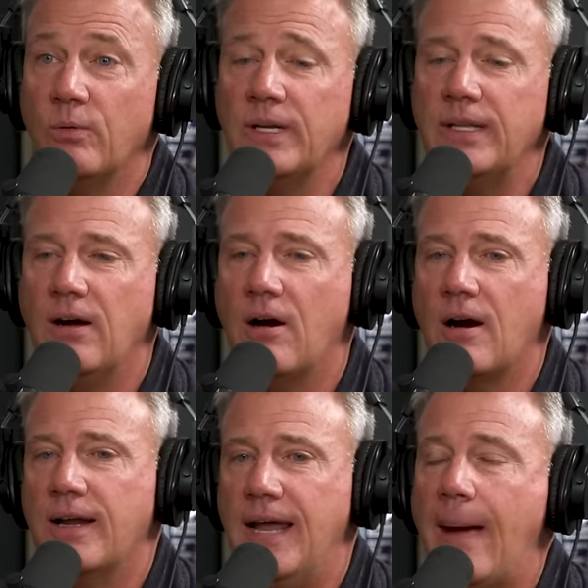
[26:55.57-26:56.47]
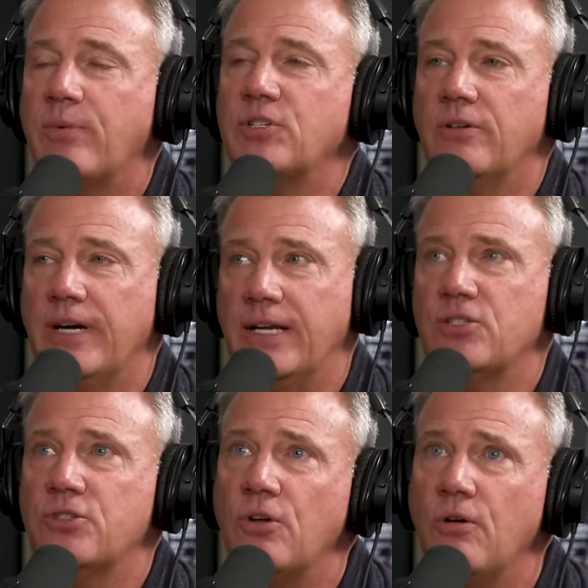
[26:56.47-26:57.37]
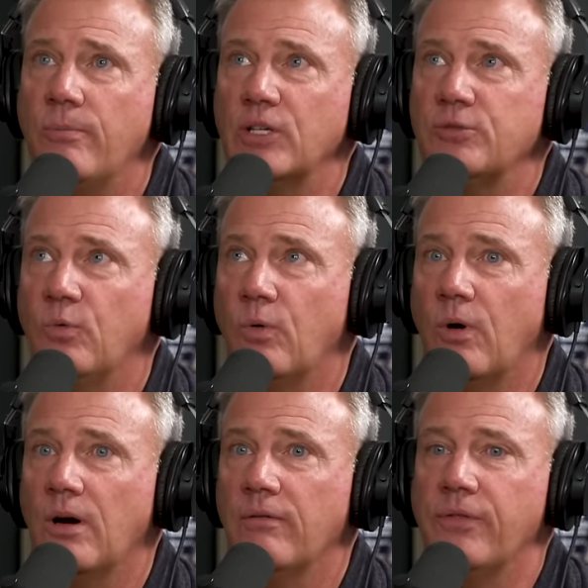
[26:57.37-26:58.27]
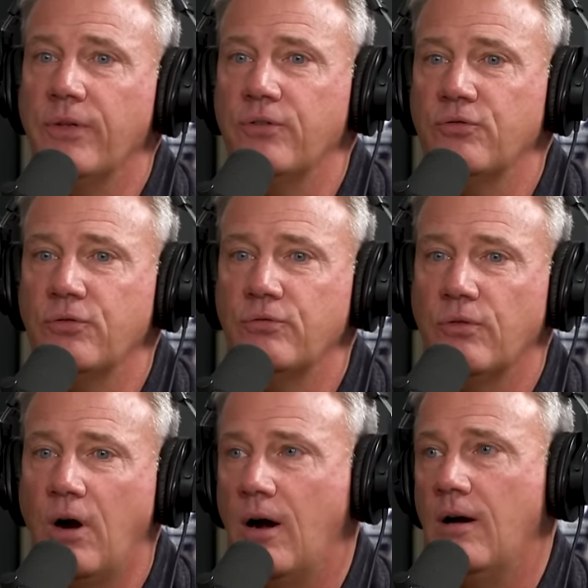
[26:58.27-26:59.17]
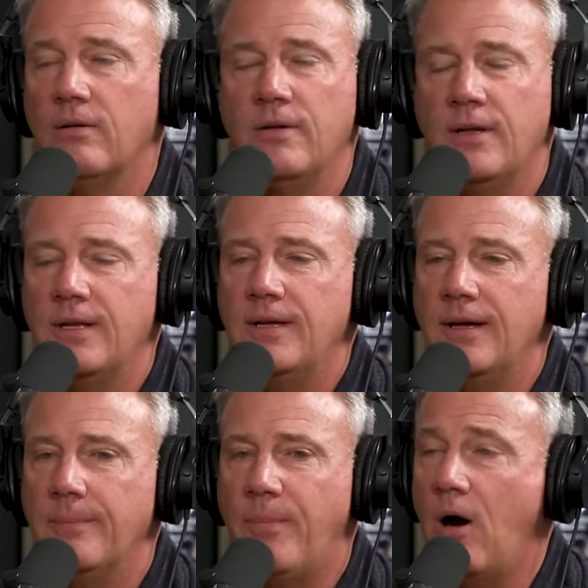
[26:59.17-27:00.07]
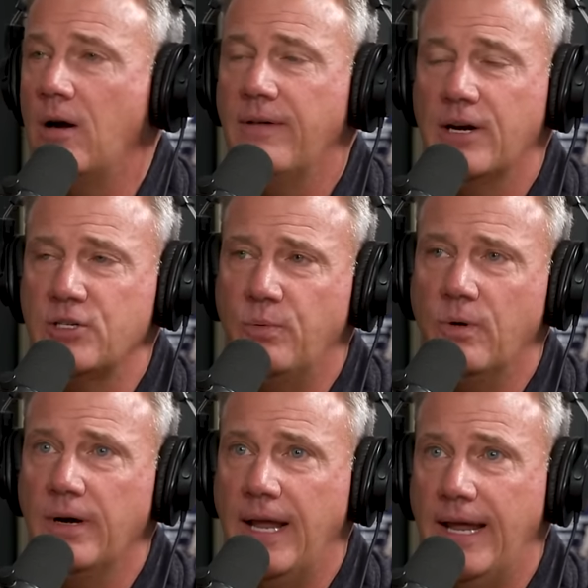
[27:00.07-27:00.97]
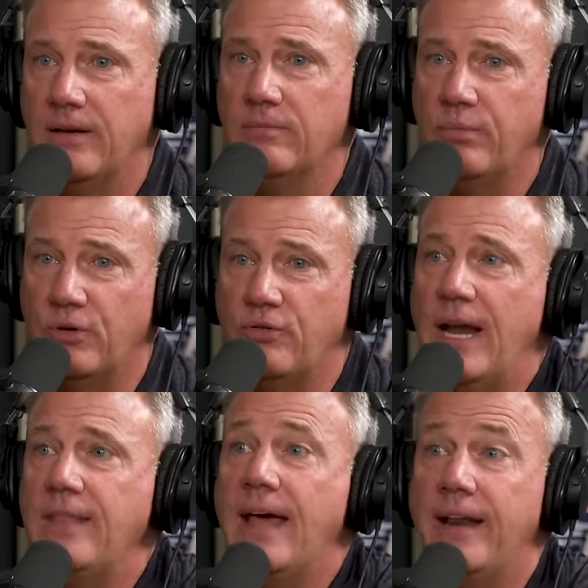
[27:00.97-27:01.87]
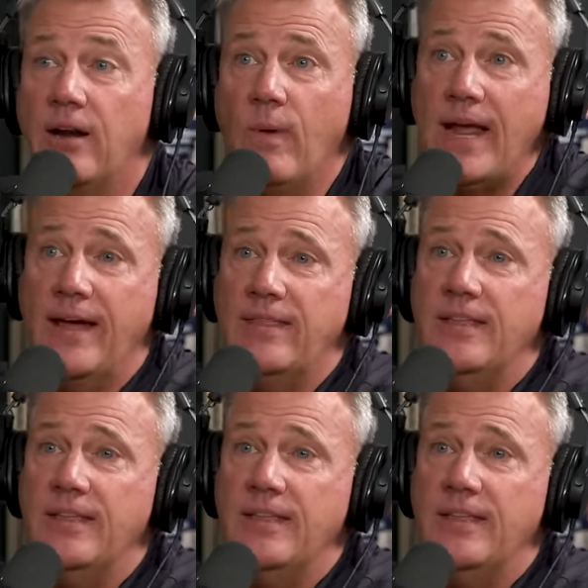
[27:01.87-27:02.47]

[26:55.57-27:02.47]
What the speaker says: We really are capturing so much more of the true raw part of our sport and portraying that in a way that